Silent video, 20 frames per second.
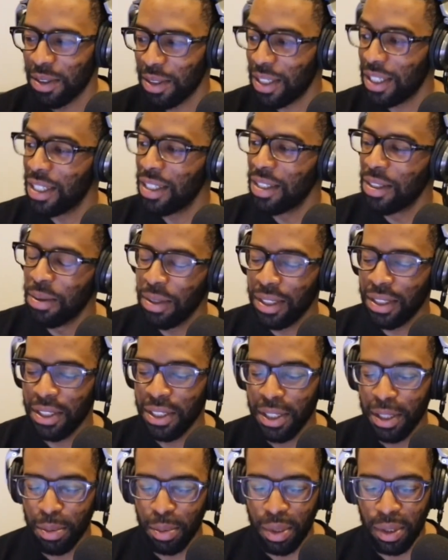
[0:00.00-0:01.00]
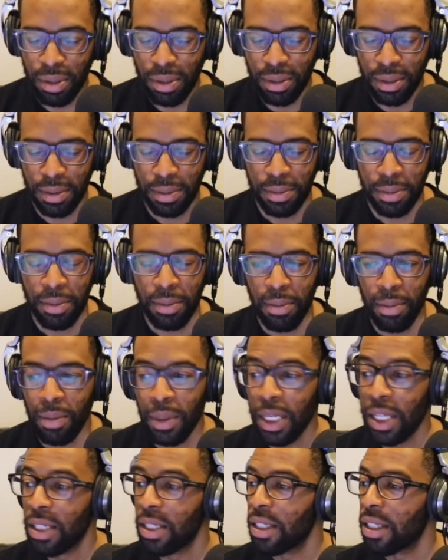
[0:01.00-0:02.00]
Easy with the chair, bro.
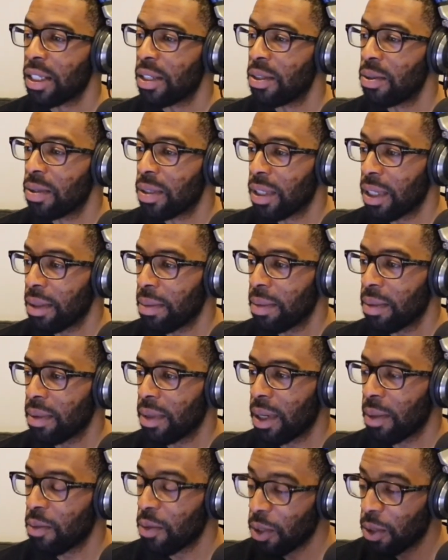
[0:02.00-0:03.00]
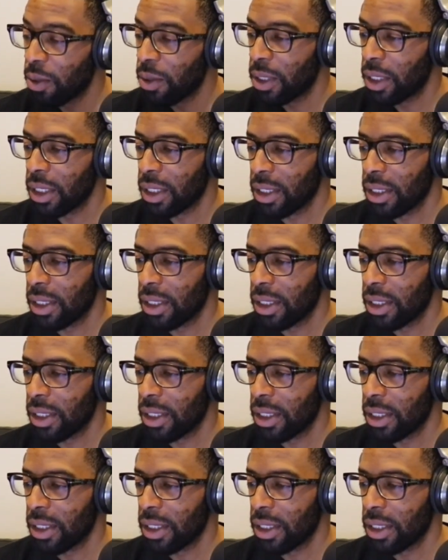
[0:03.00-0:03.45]
Can you stop? I'm recording.